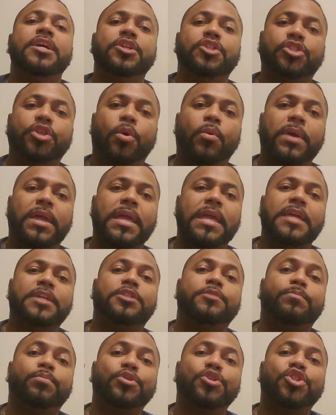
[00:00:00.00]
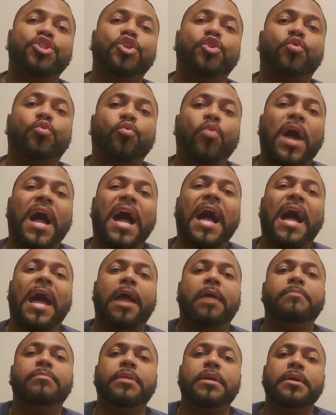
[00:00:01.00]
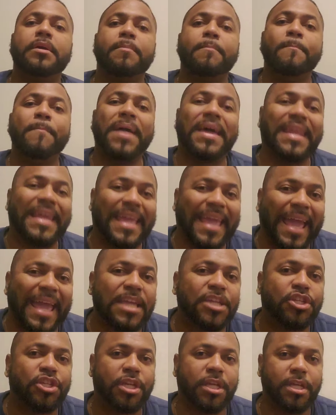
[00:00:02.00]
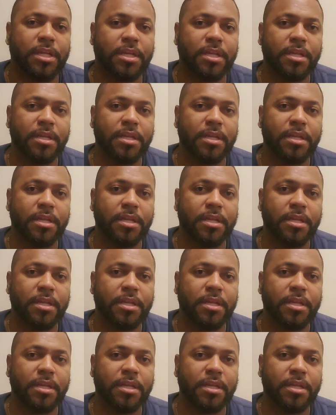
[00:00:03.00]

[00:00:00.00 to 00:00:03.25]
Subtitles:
so he is prescribed medication.